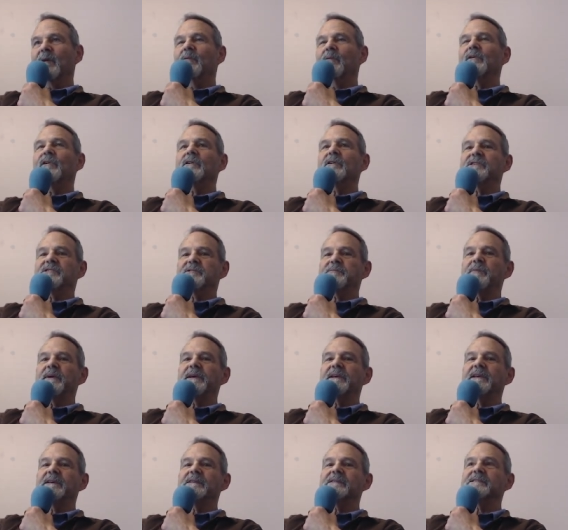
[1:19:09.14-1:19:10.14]
Go to
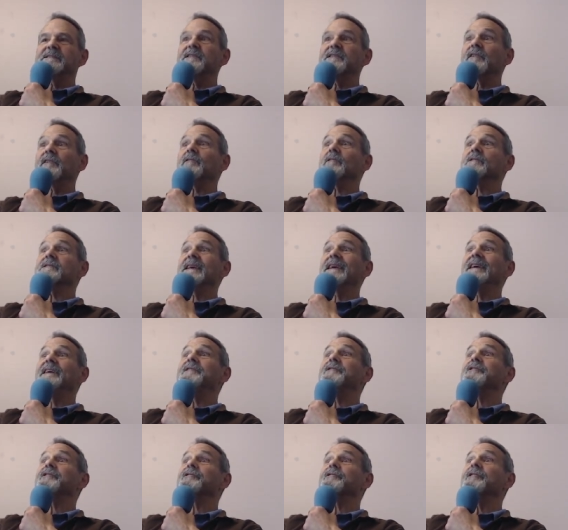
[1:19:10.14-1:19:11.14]

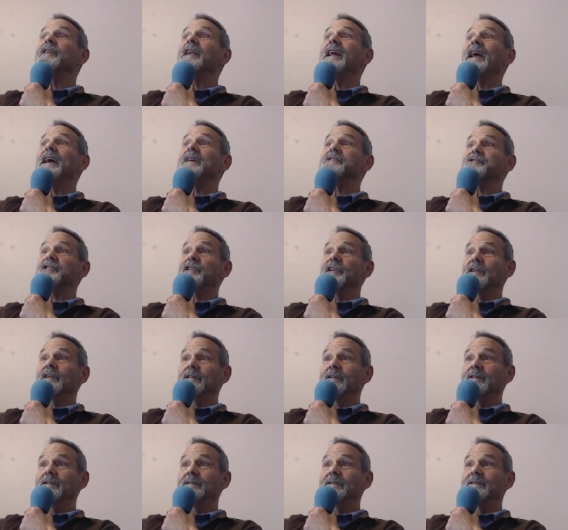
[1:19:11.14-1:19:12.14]

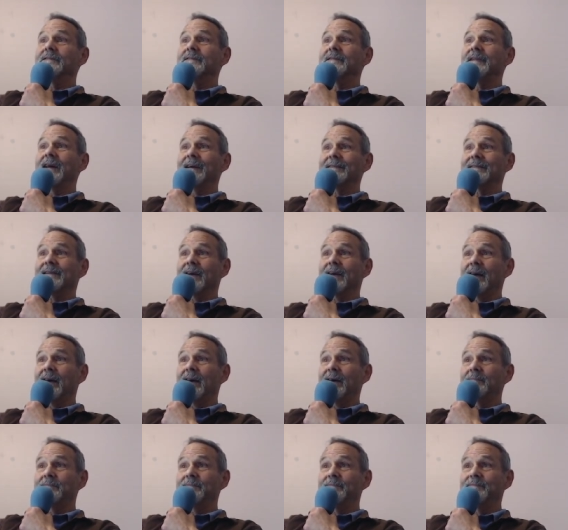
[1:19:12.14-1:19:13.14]

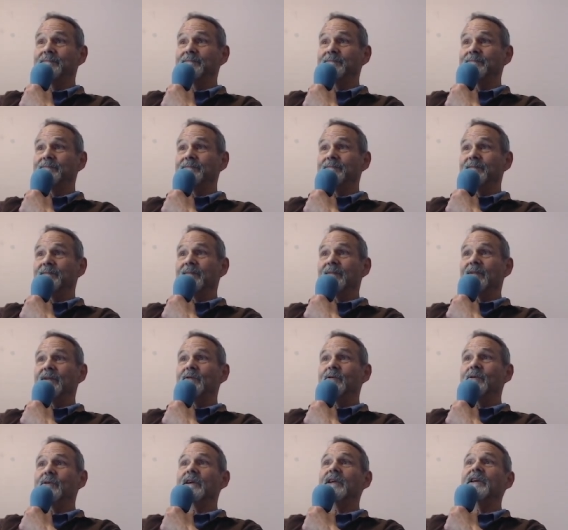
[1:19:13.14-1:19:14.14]
speakingcirclesinternational.com
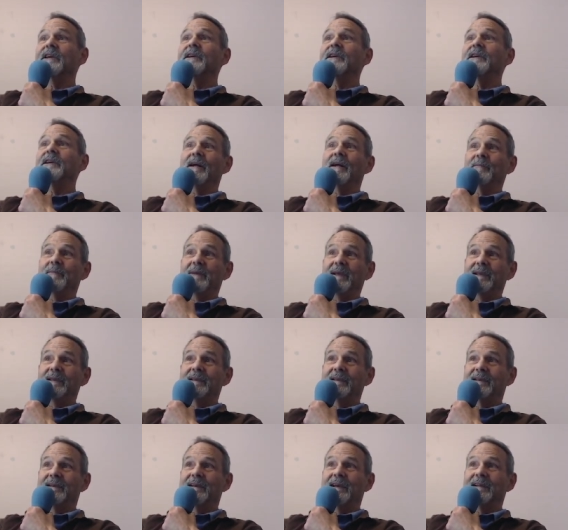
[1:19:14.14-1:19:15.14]
or email me
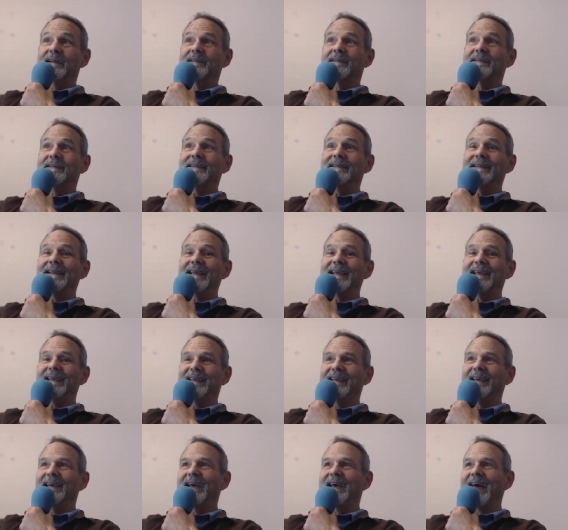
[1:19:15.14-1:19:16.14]

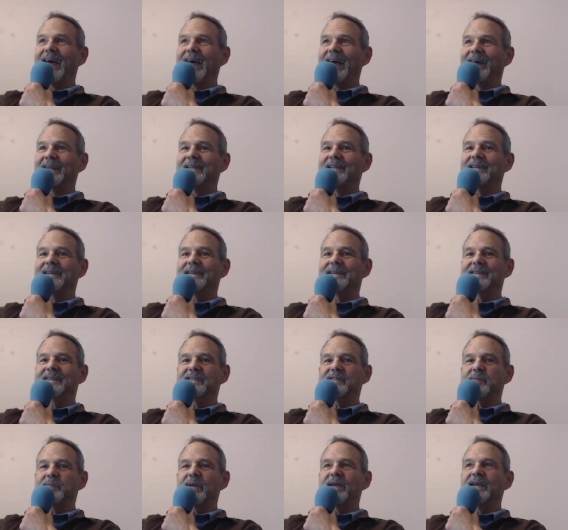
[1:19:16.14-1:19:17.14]
Lee at
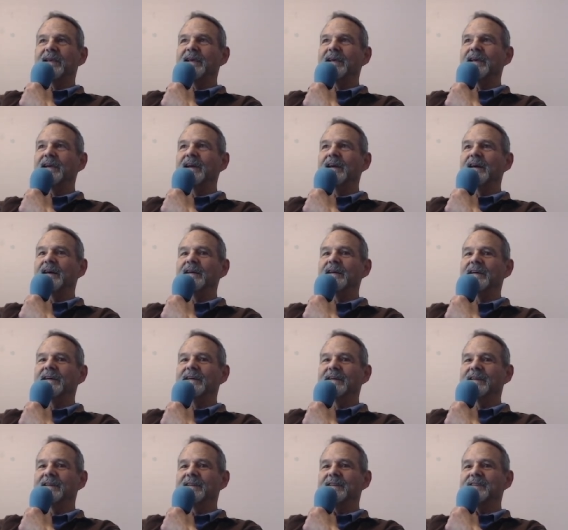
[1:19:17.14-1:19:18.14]

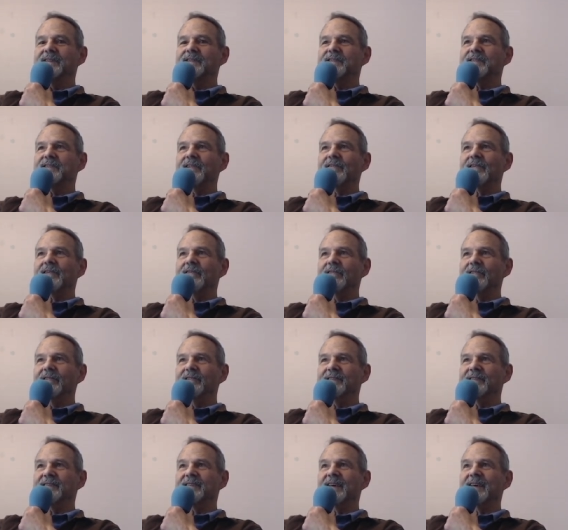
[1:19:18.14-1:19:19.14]

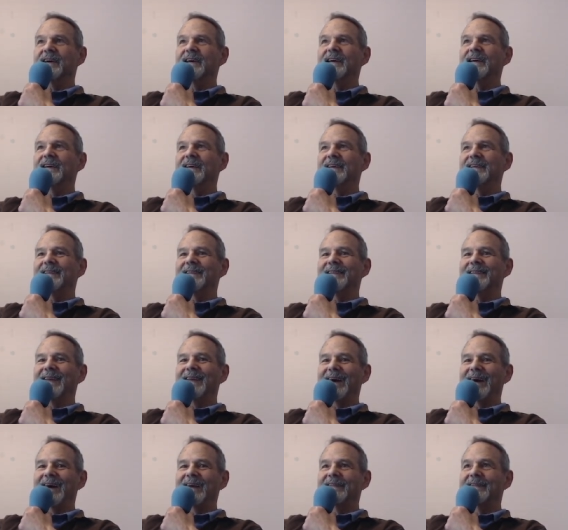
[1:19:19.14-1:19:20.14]

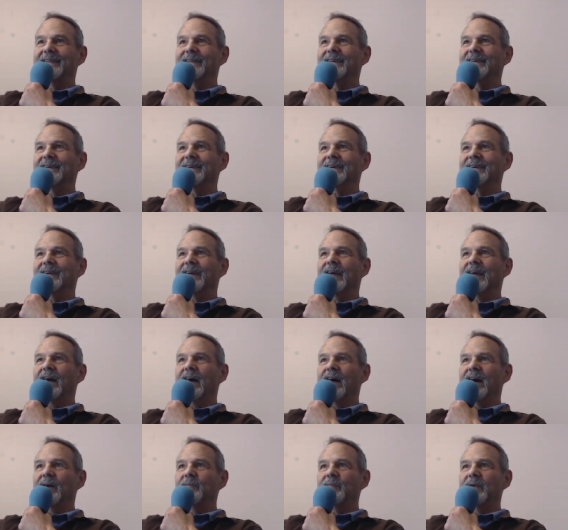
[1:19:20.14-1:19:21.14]

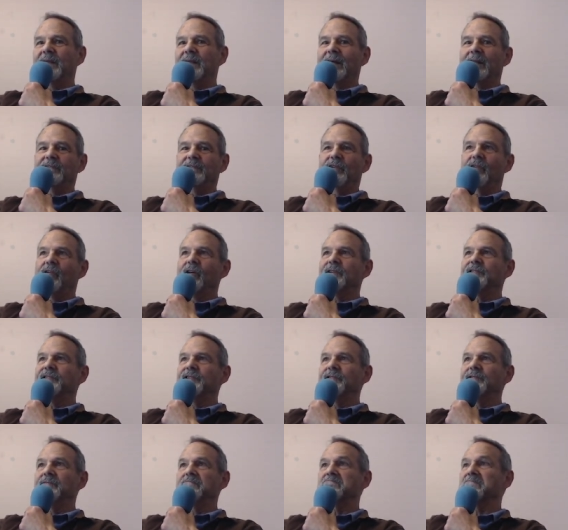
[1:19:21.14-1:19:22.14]
speakingcircles.com and I'll talk to
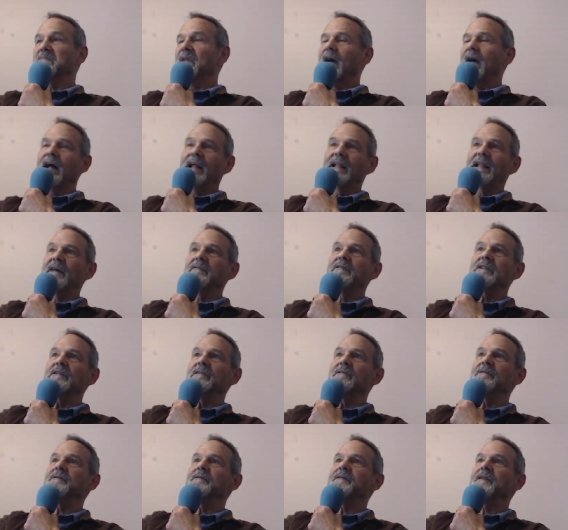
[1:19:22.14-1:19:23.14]
you. I'll have a little
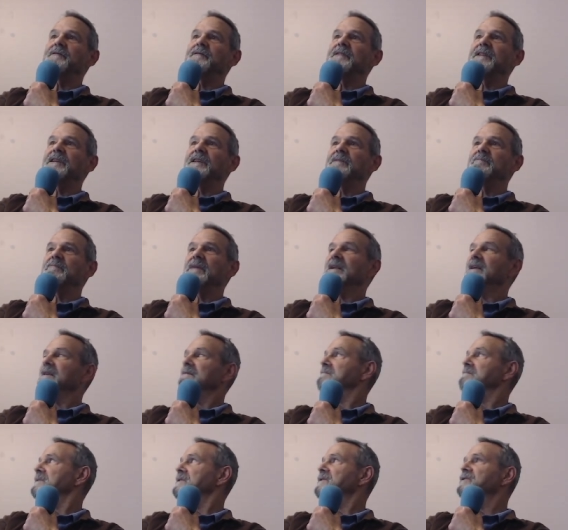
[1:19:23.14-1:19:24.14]
15-minute
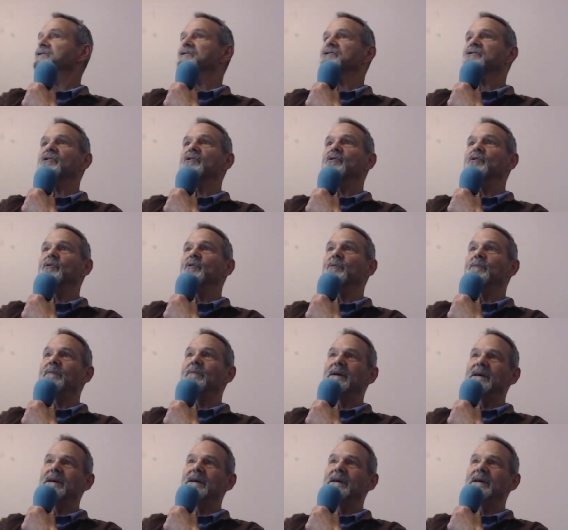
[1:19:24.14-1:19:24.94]
Zoom